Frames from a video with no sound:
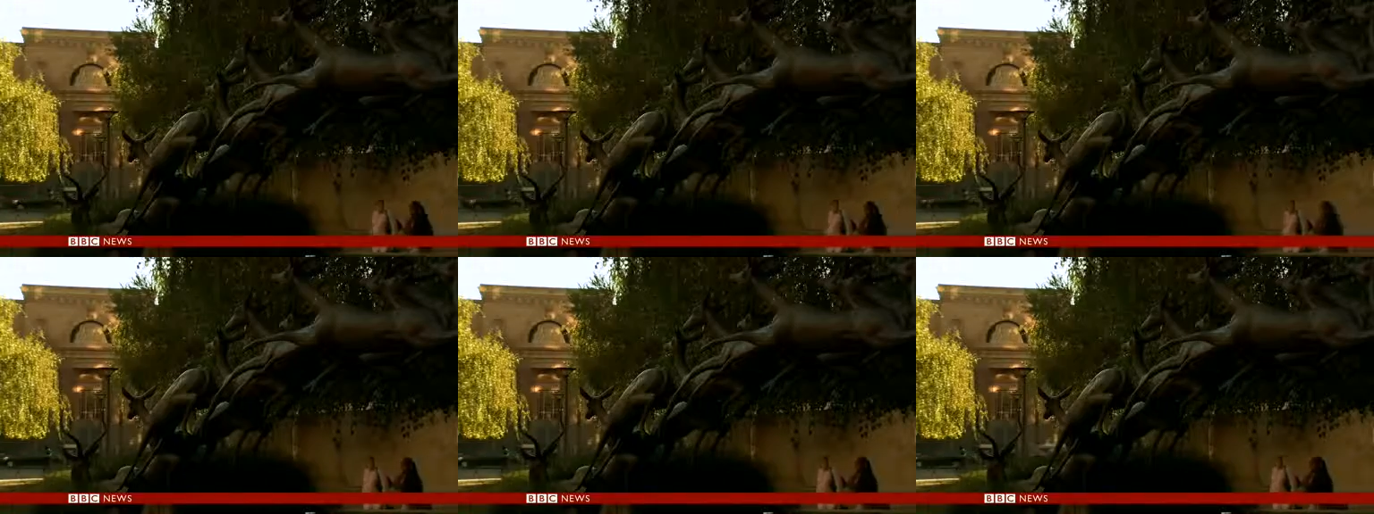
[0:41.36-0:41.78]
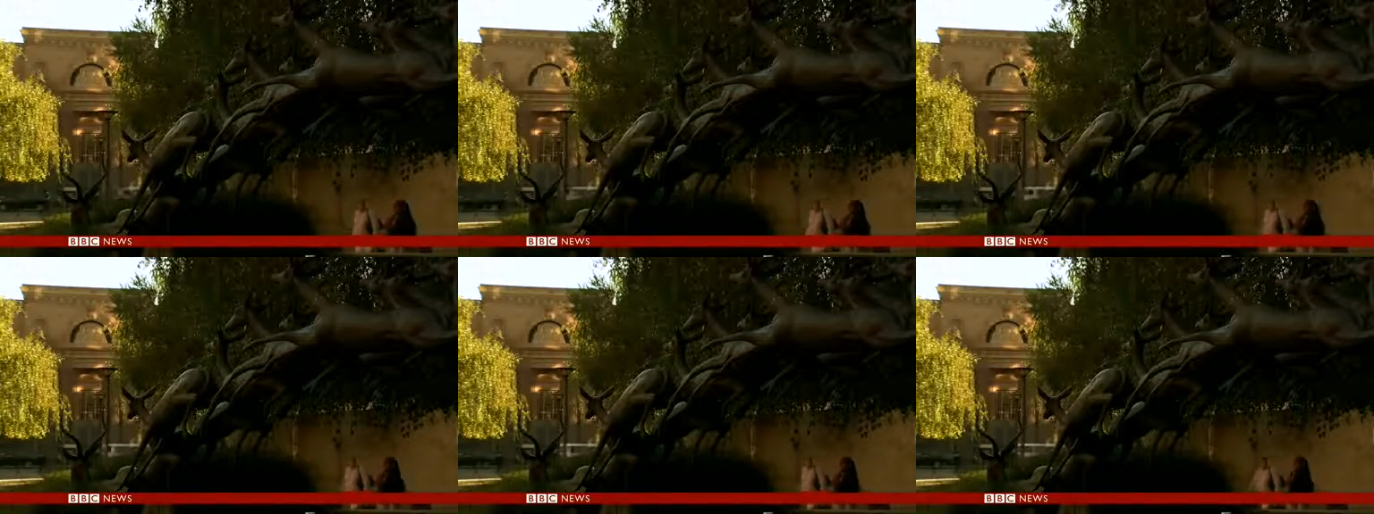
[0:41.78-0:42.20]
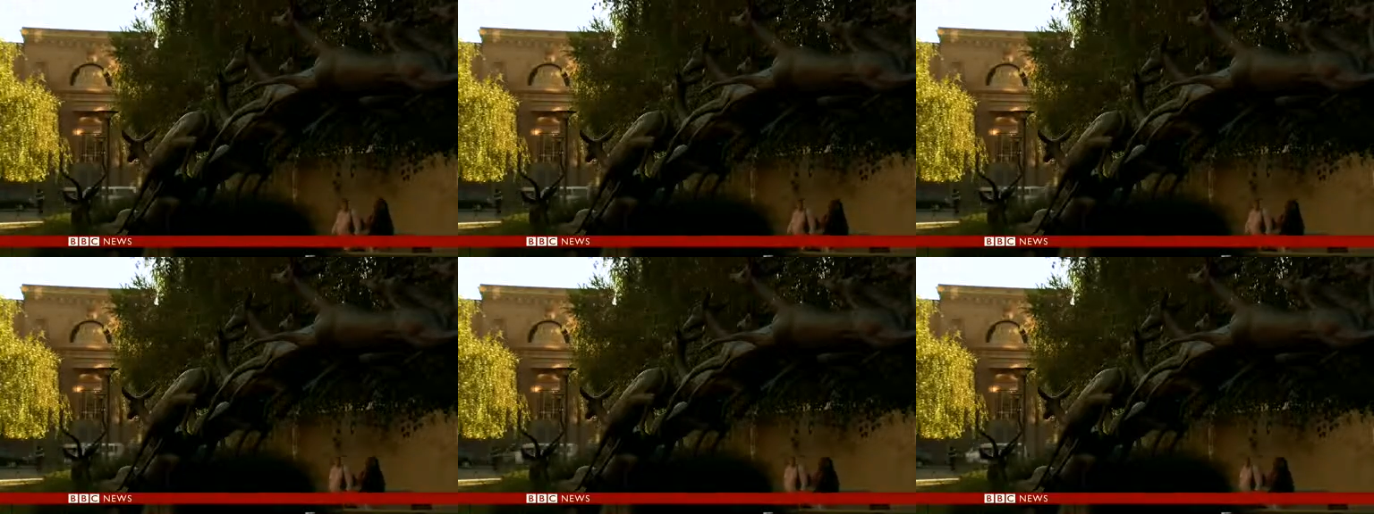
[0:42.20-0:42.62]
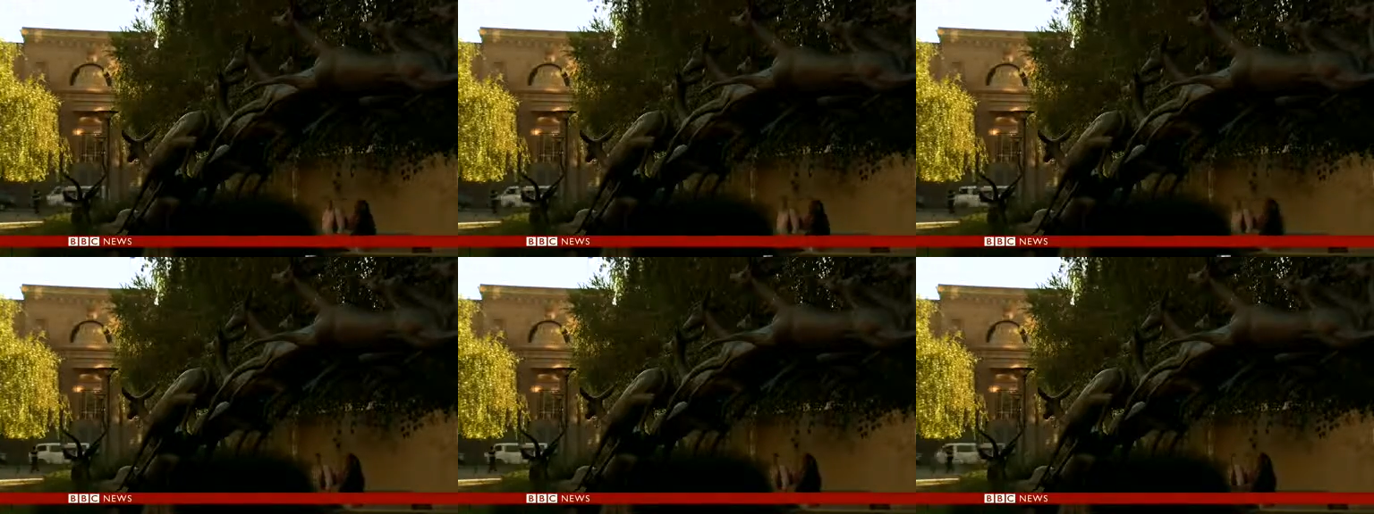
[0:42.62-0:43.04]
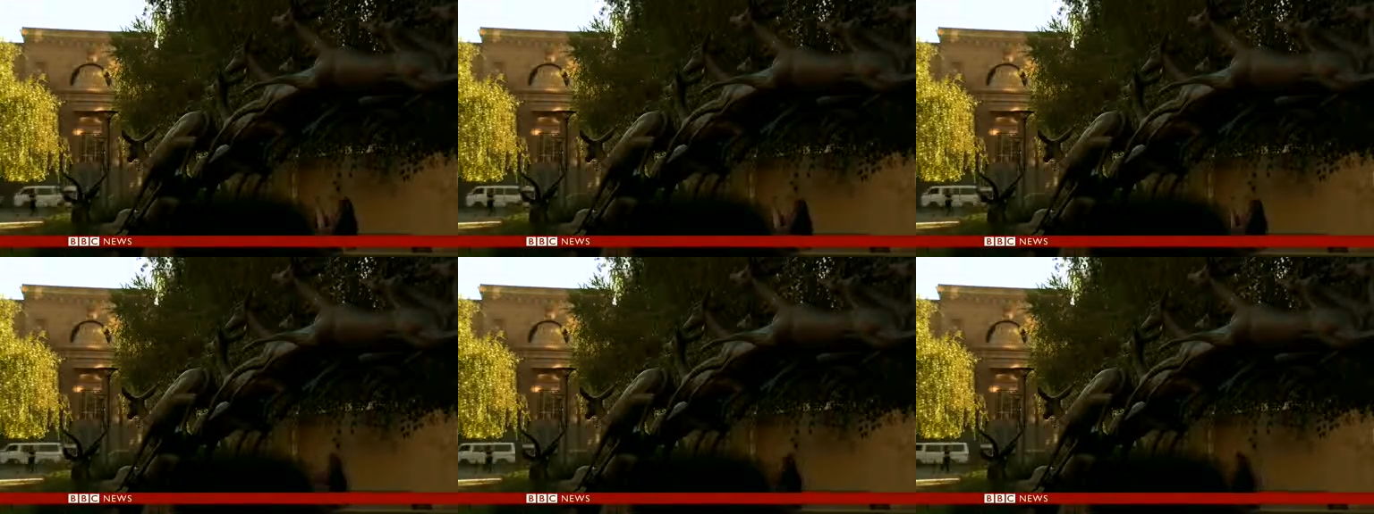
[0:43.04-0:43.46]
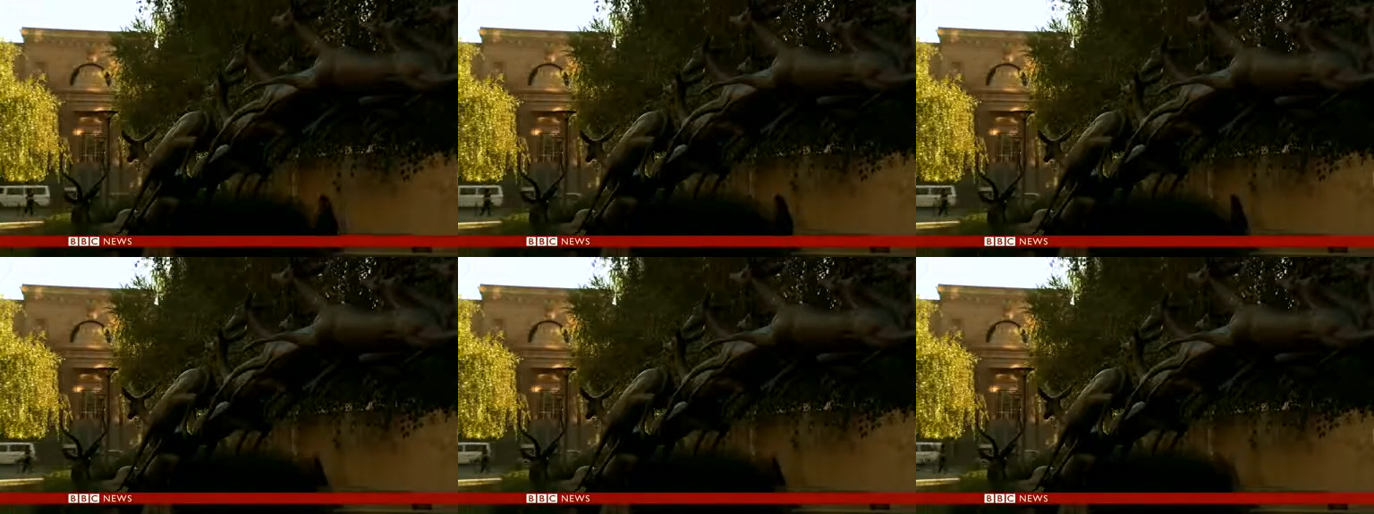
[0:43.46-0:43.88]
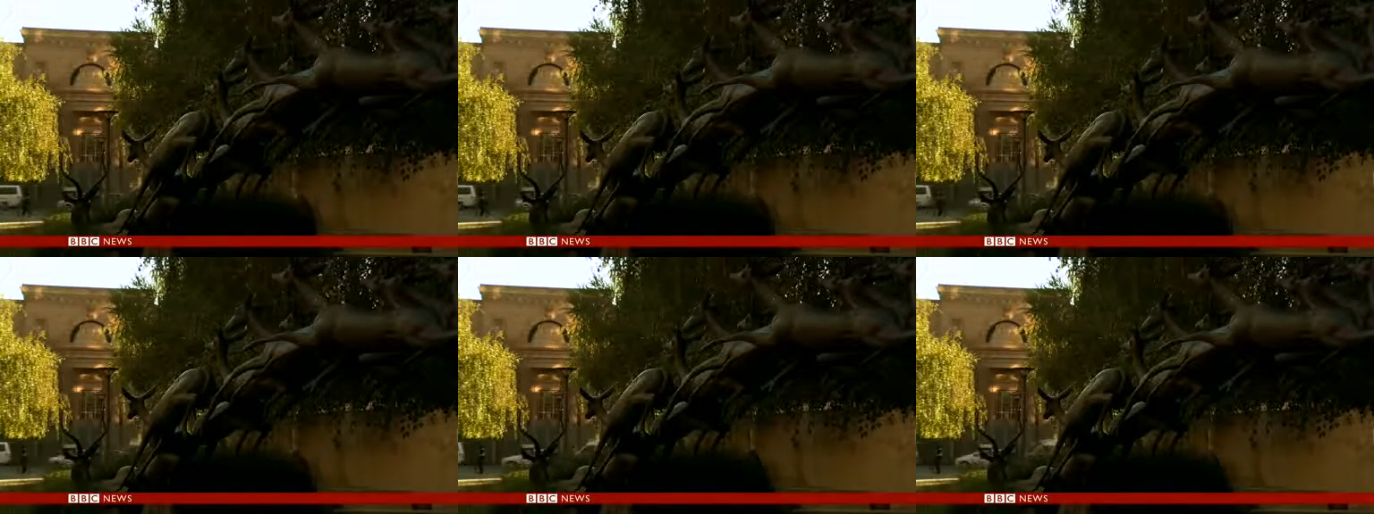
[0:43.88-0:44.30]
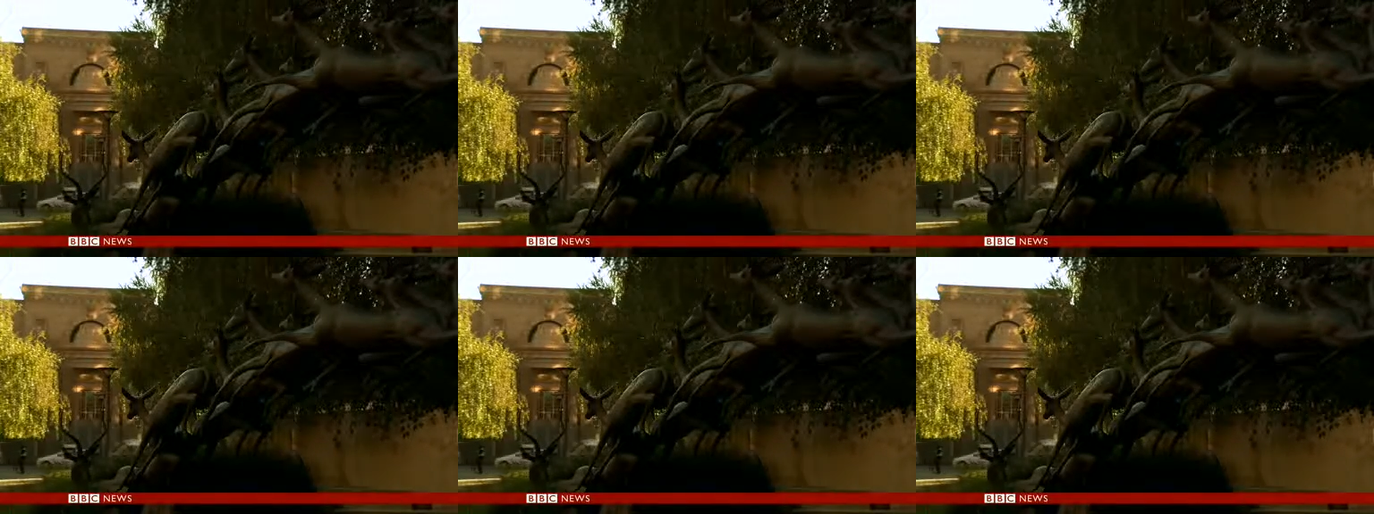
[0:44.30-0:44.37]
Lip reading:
[unreadable: no face in view]